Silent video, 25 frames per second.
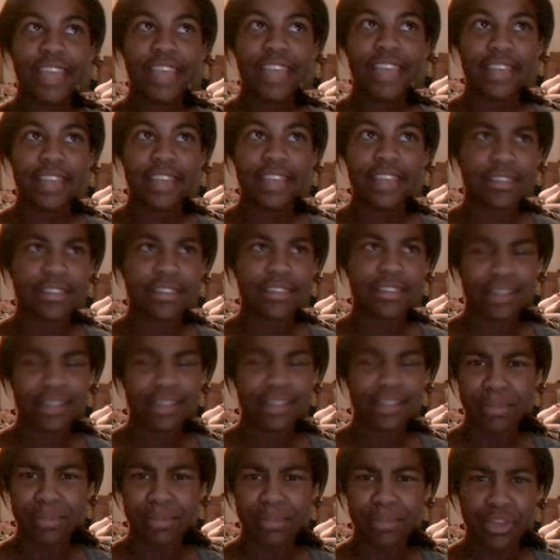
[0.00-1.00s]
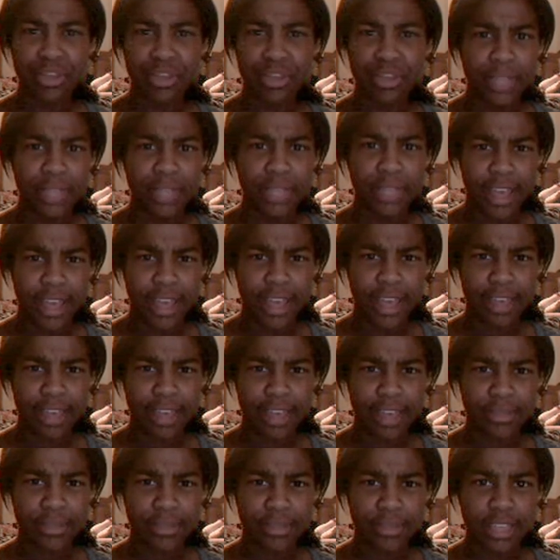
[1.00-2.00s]
And some human guy
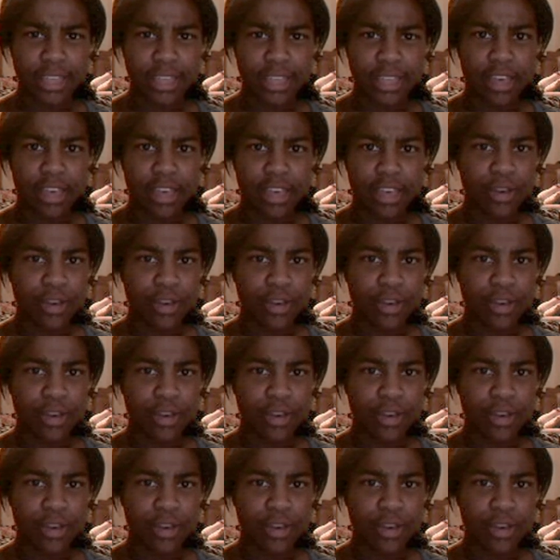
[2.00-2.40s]
was like,